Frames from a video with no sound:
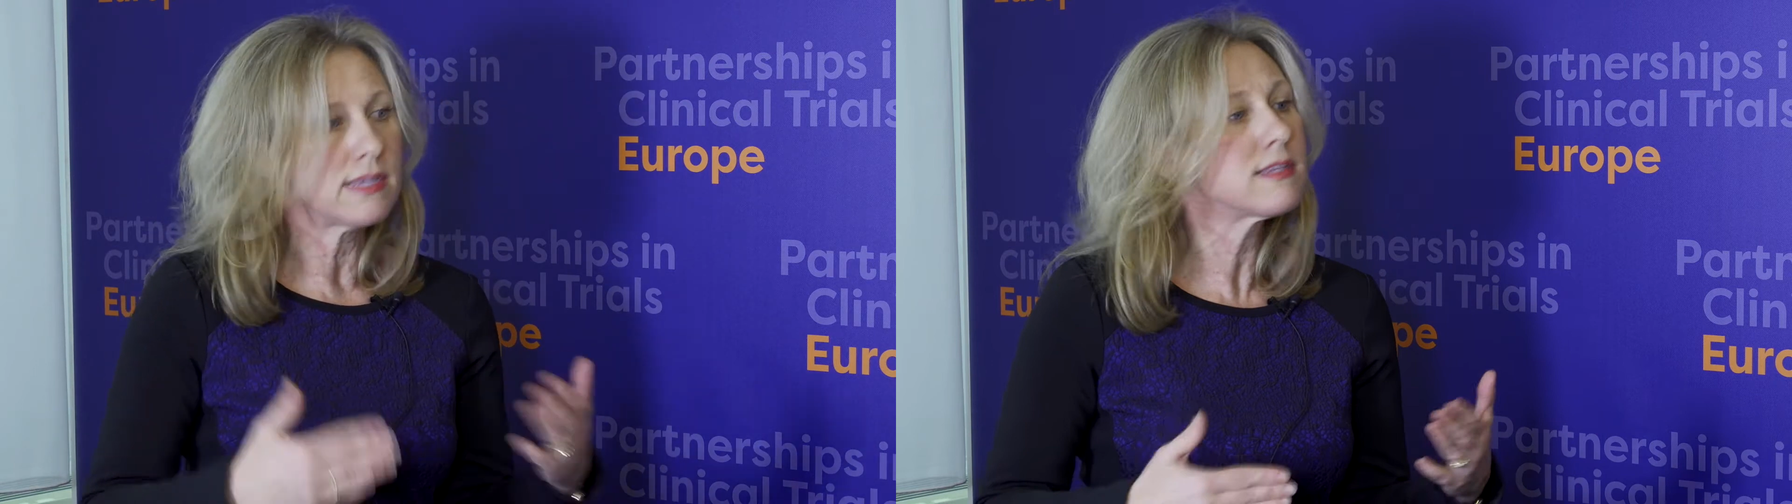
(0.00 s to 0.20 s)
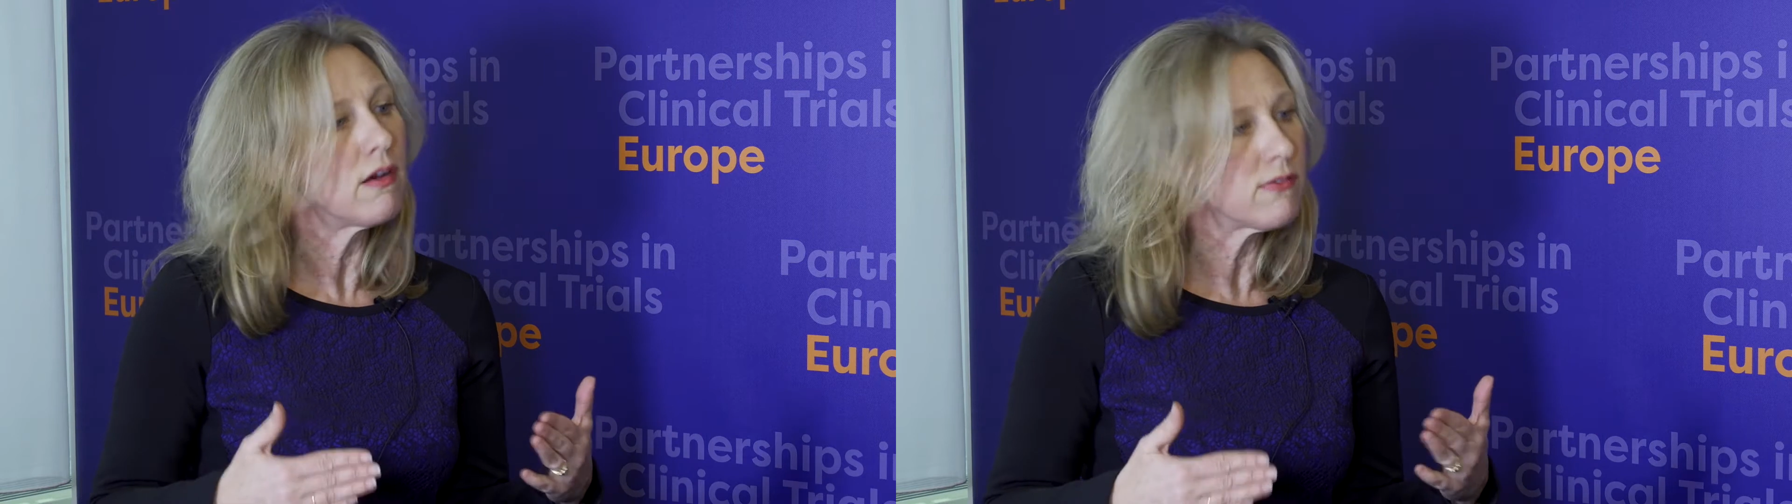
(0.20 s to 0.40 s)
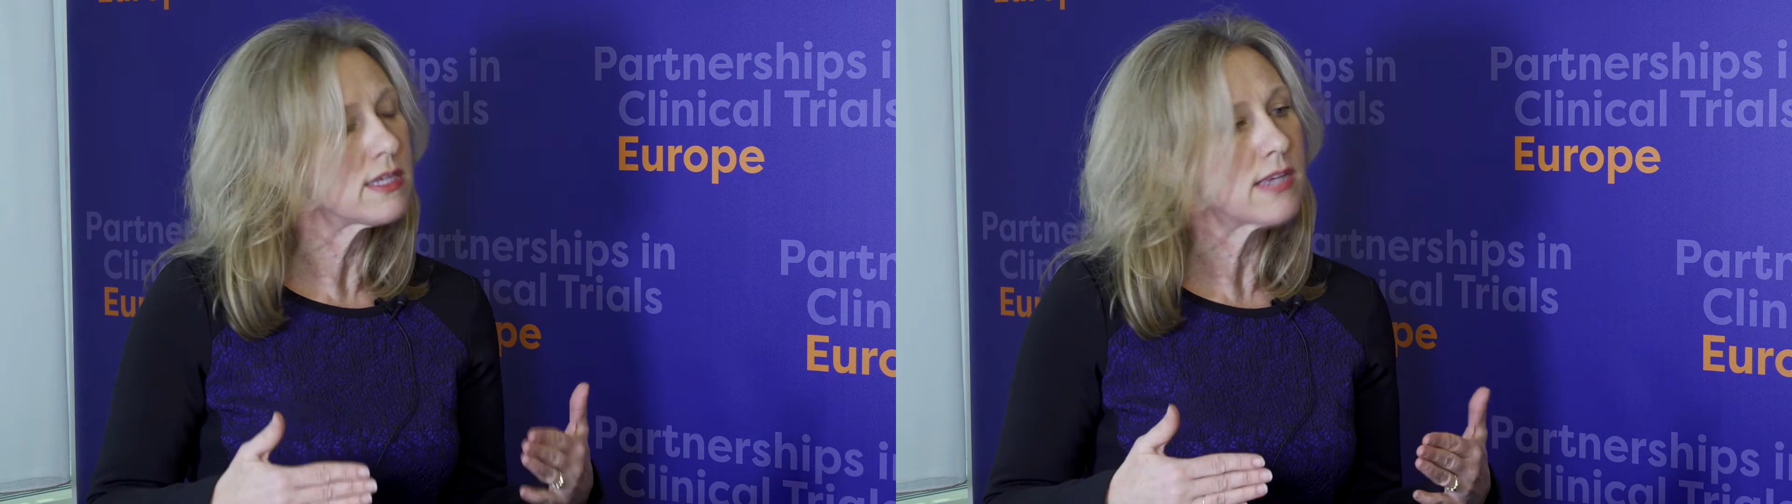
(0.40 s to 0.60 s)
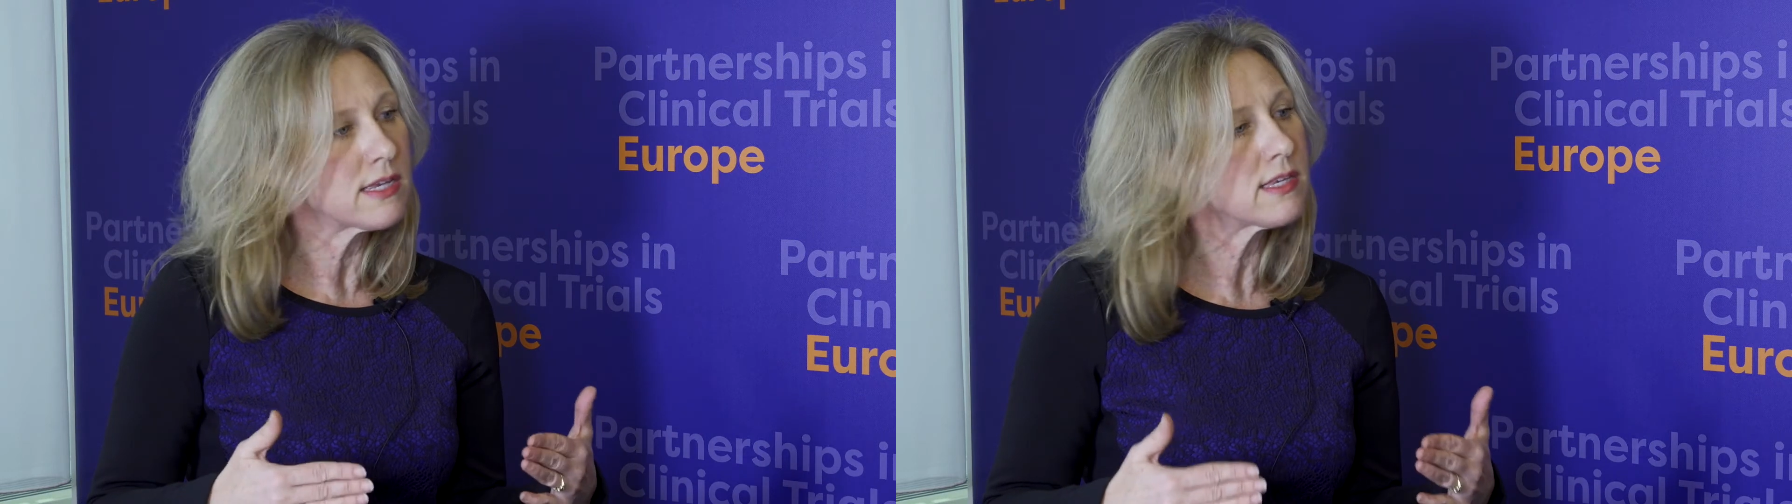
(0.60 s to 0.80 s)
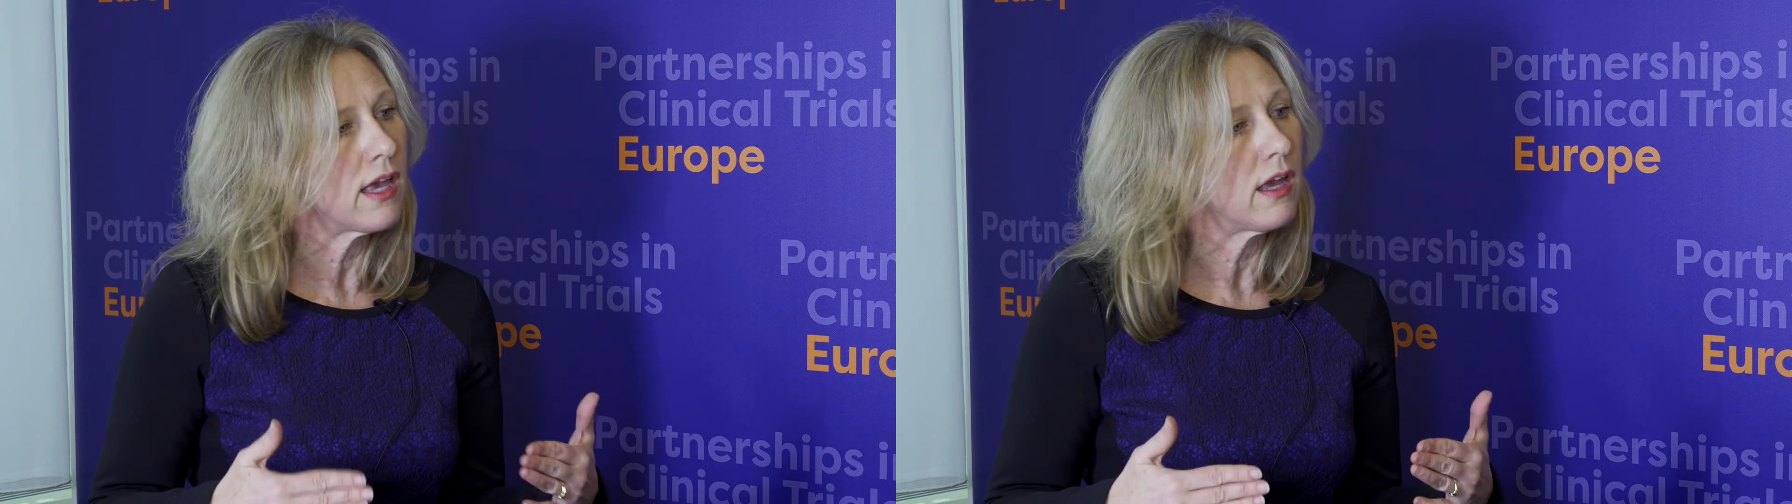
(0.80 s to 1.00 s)

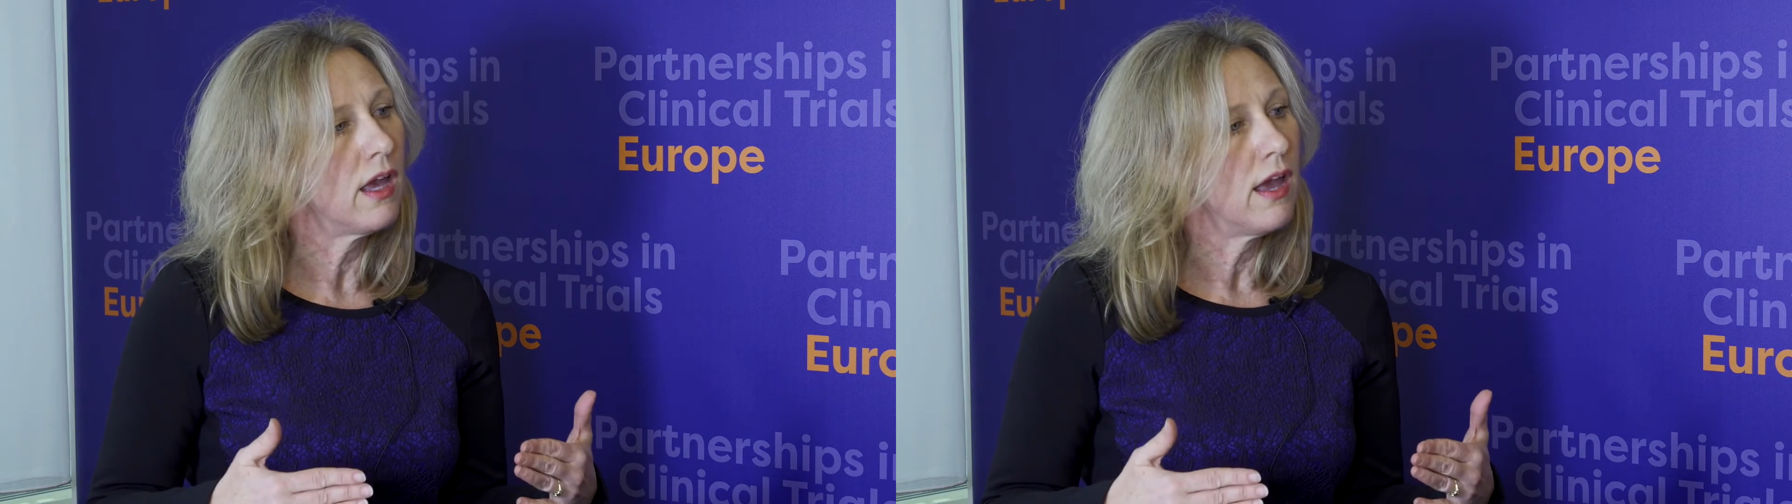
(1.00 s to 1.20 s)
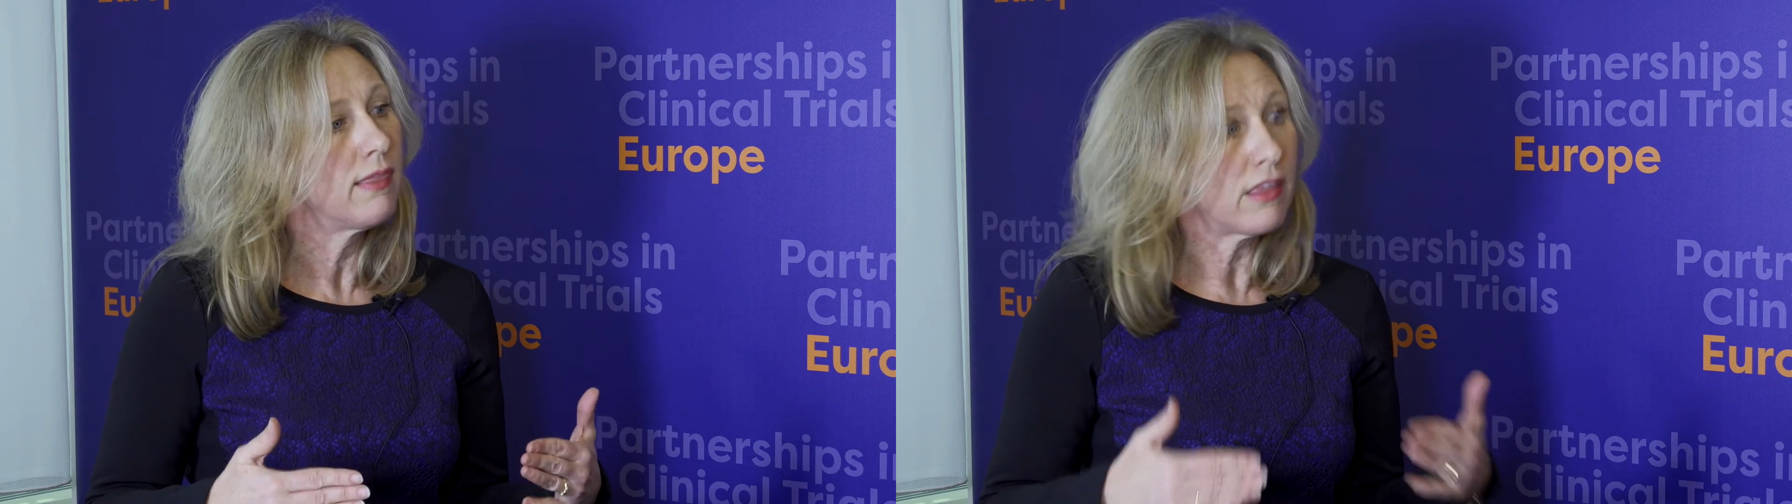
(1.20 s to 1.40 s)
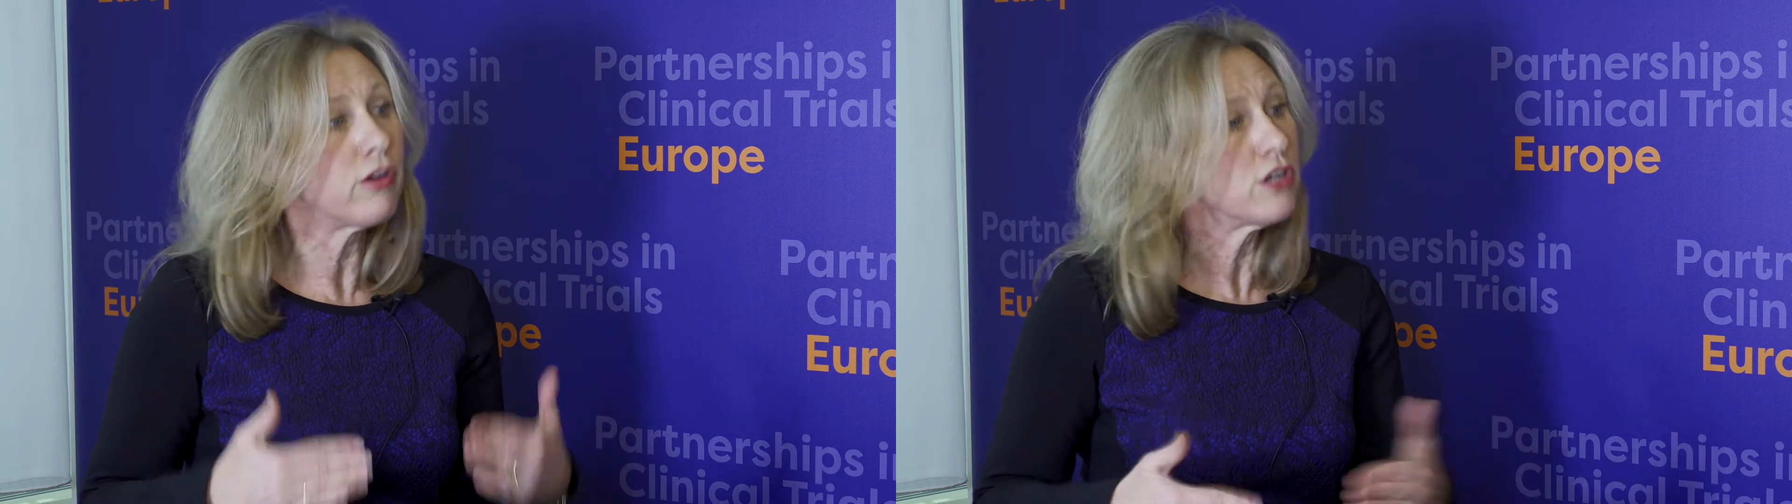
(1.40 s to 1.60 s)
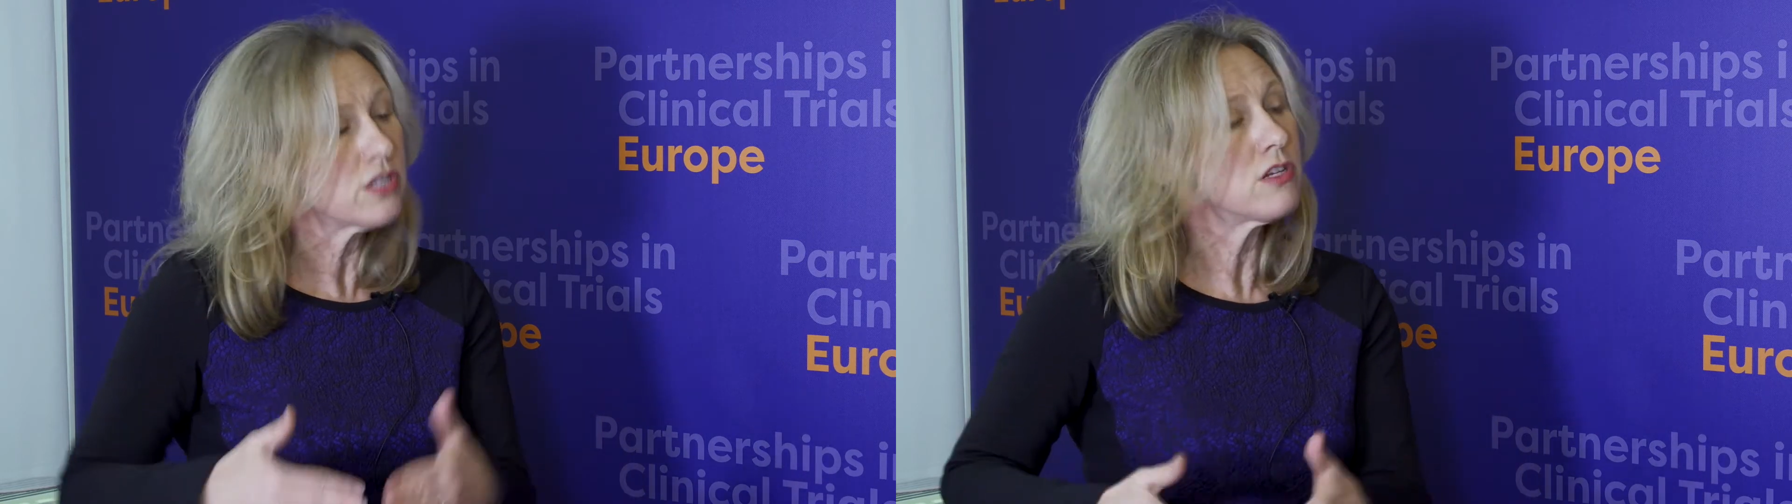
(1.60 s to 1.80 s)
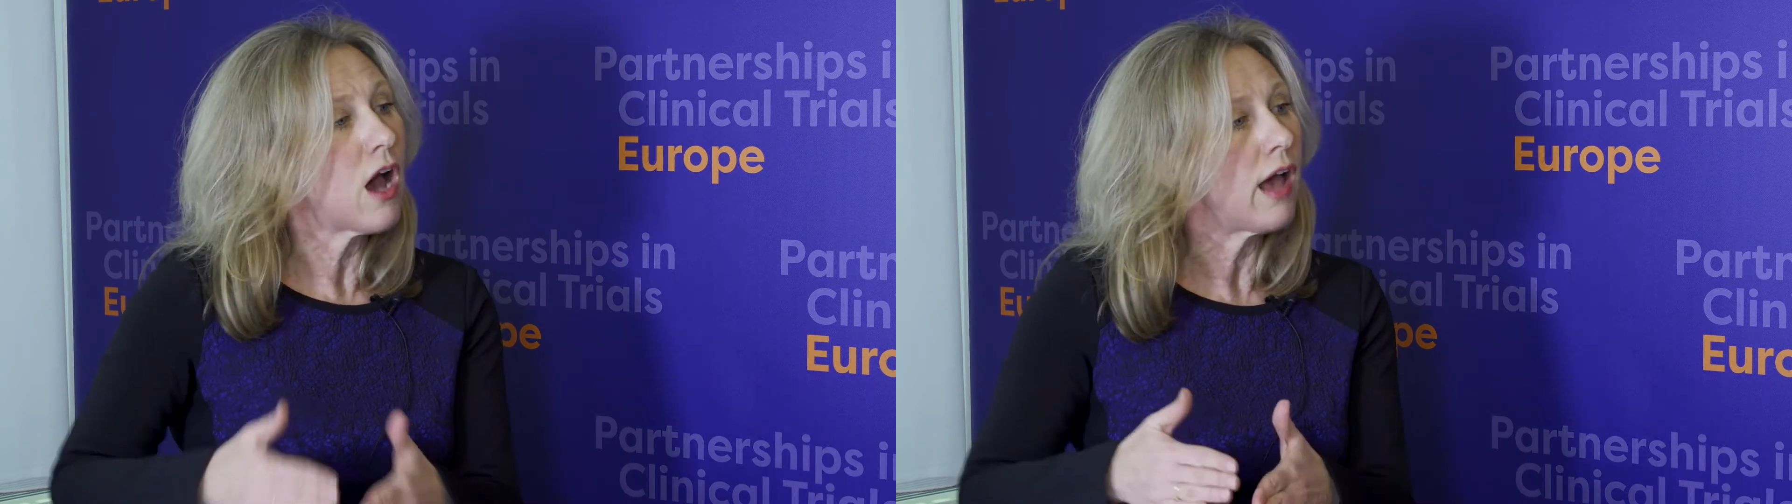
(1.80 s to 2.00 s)
self-assessing that they're
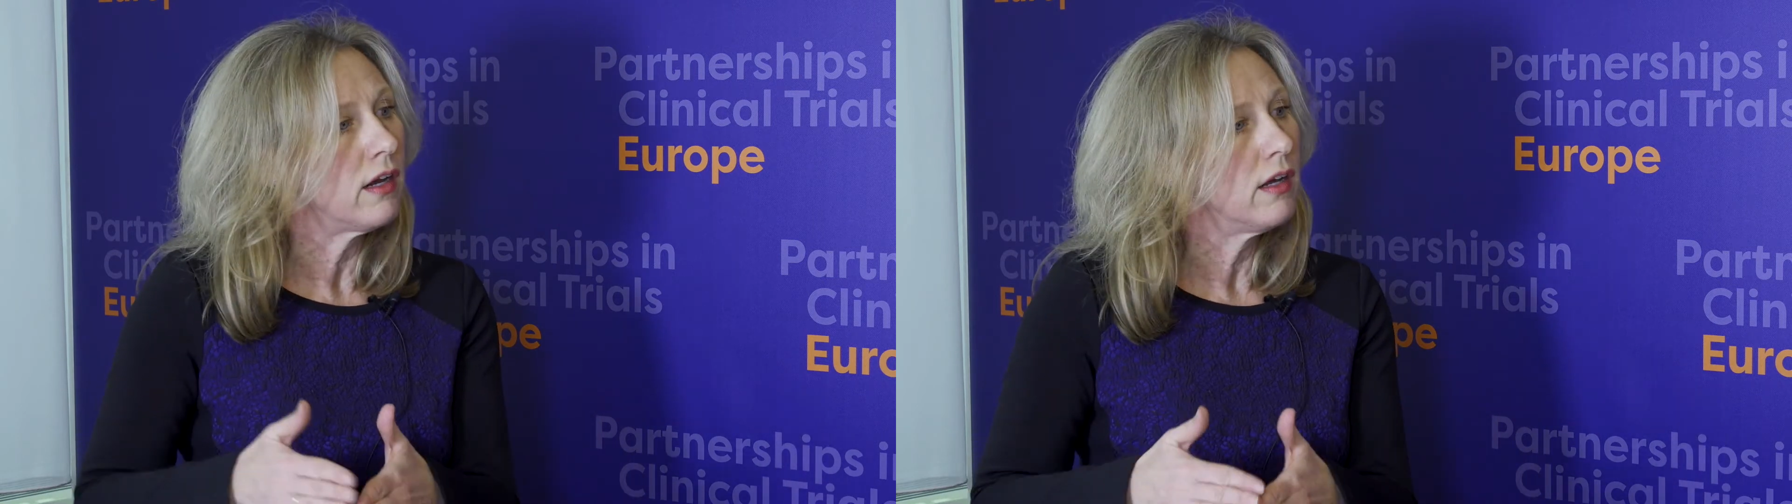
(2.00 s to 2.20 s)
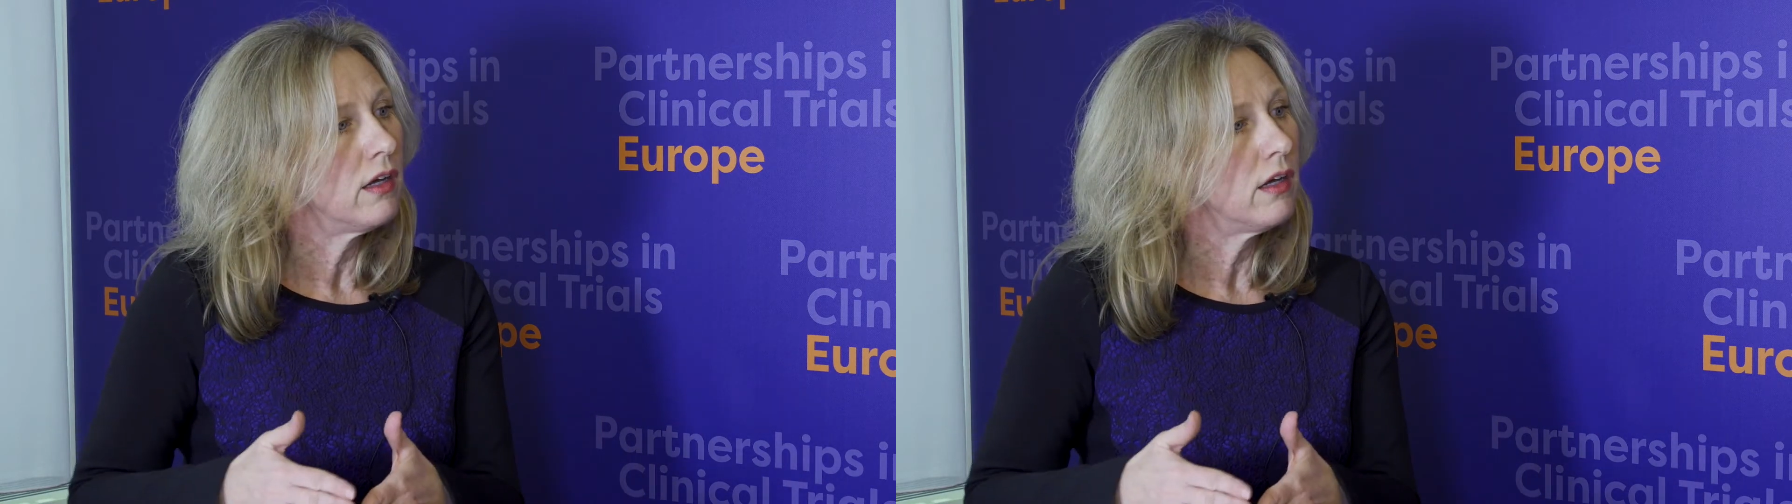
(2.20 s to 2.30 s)
just not